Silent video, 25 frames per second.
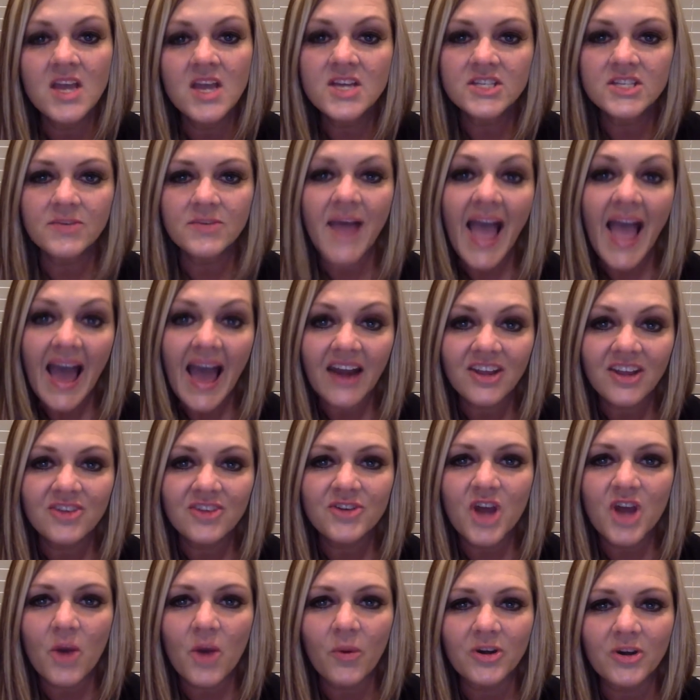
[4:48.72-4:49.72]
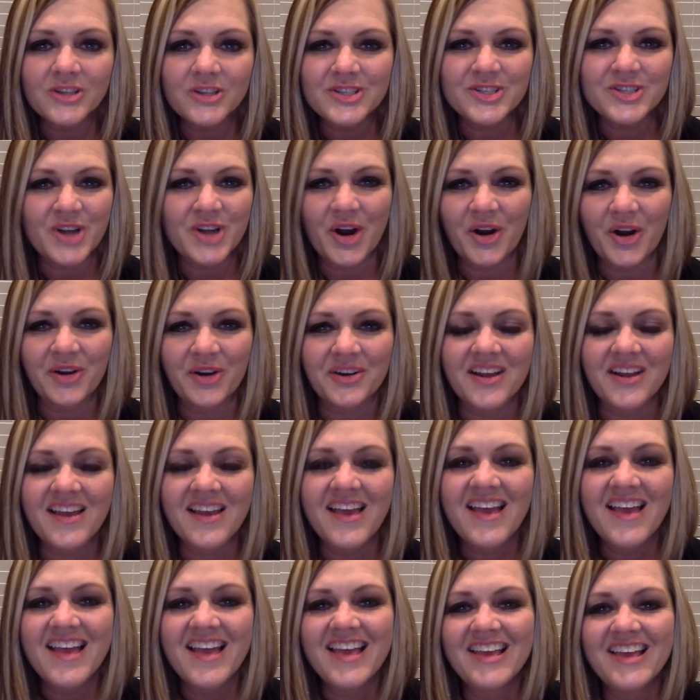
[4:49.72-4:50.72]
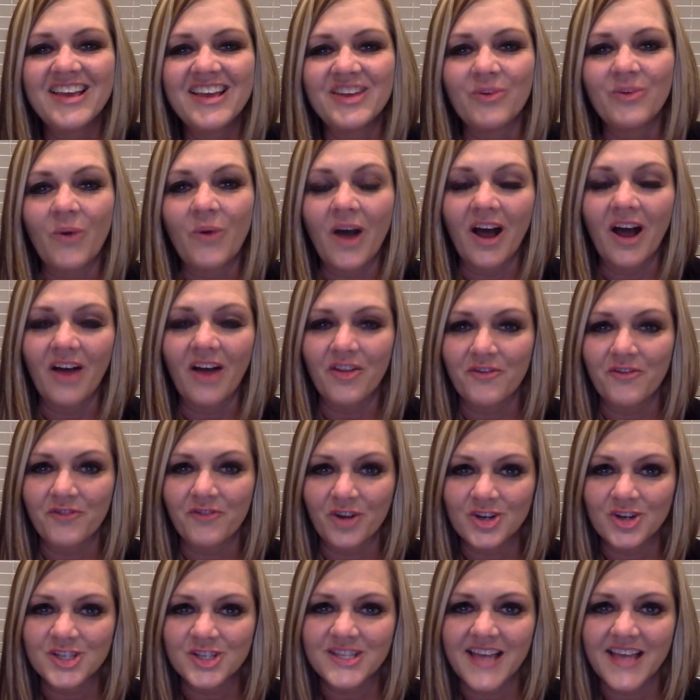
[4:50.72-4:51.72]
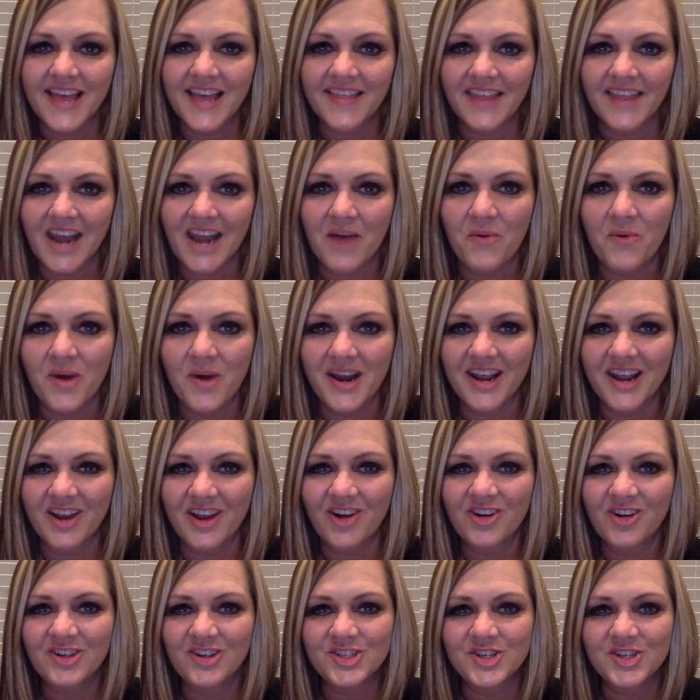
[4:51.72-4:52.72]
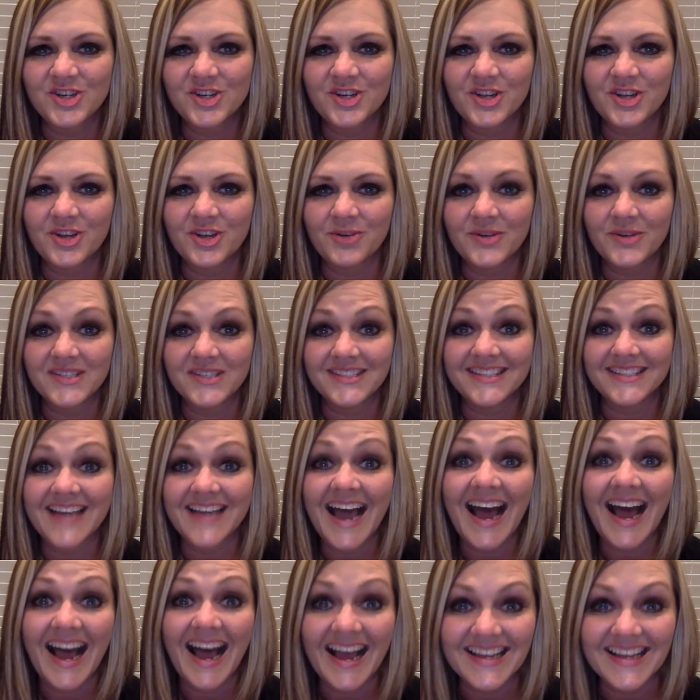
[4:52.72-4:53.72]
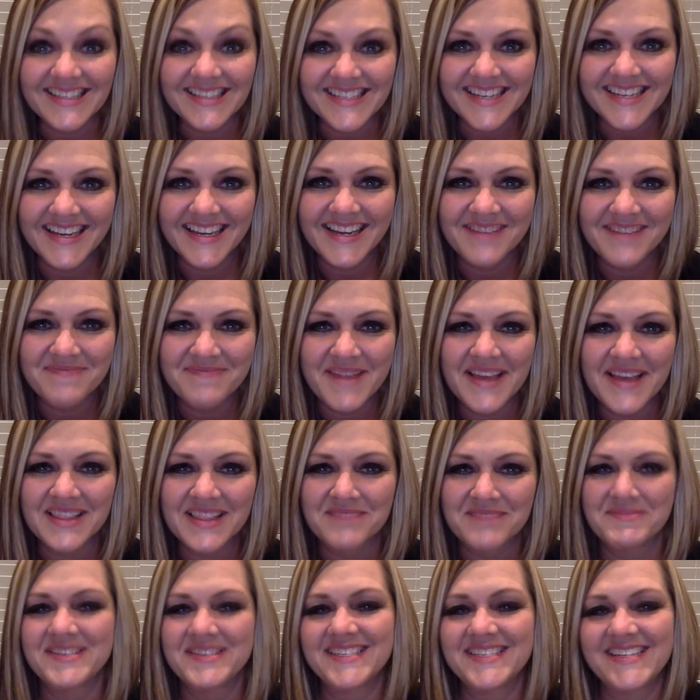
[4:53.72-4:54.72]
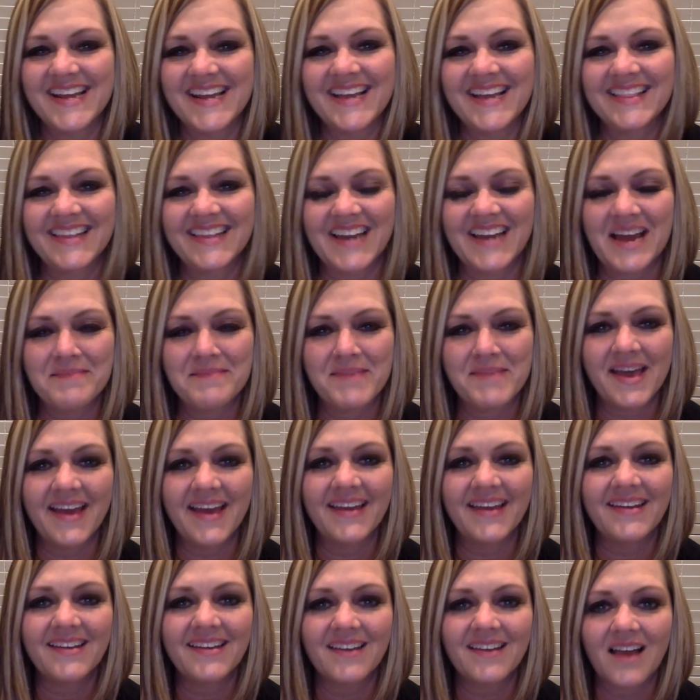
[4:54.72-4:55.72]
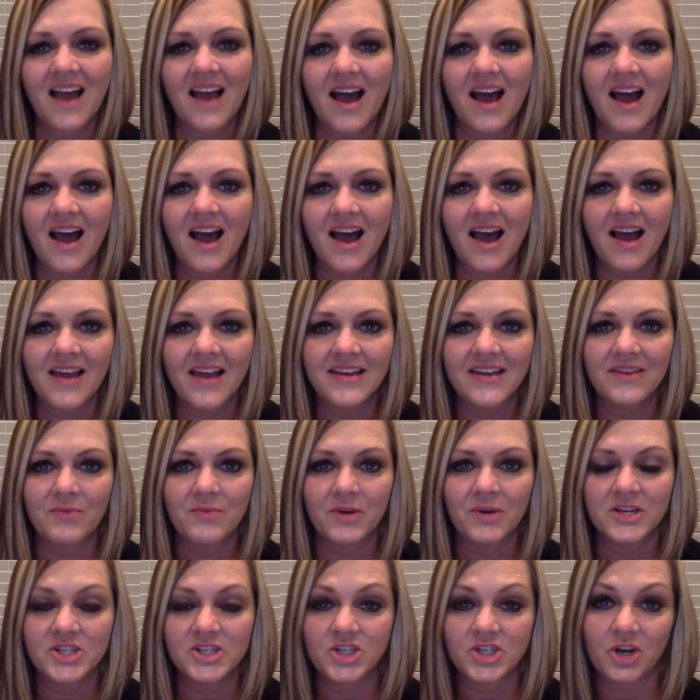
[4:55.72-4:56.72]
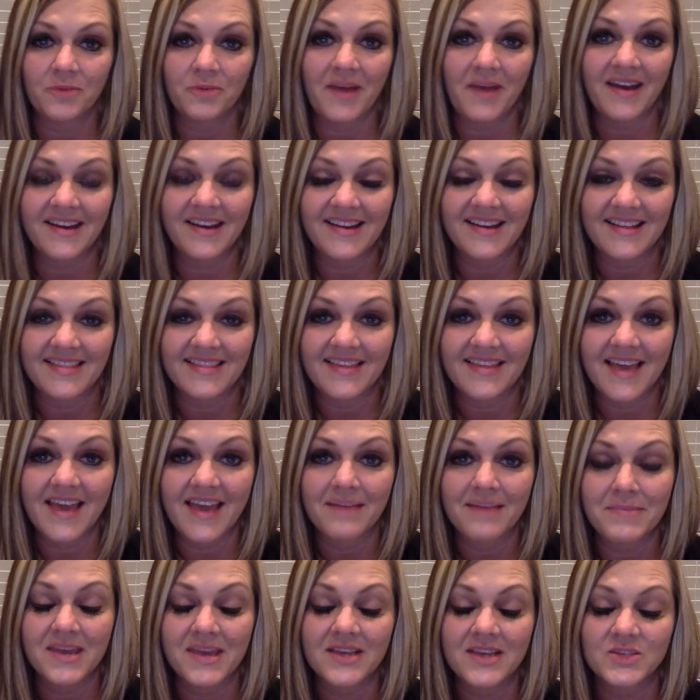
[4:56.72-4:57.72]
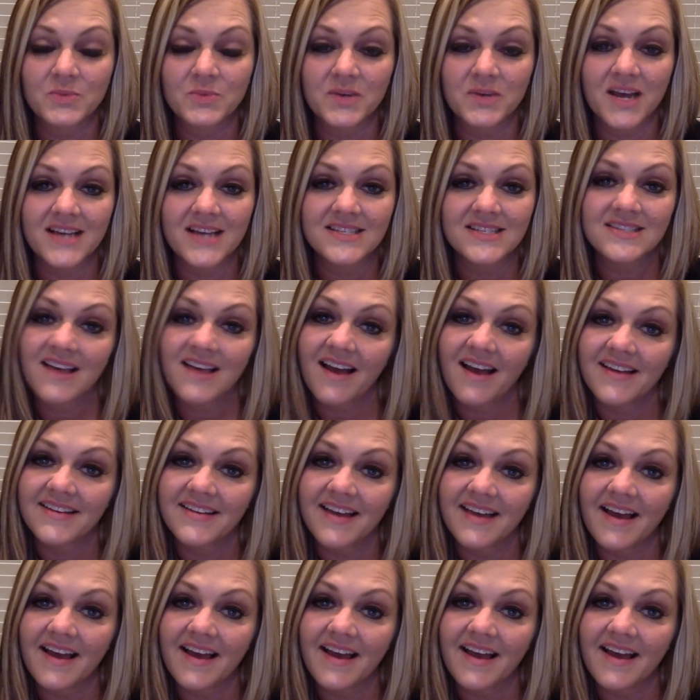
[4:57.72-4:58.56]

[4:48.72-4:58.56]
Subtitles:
So how do you know where to start? Well, the first thing that I want to encourage you to do is not make the mistake that I made. I didn't want to share about anything because when I signed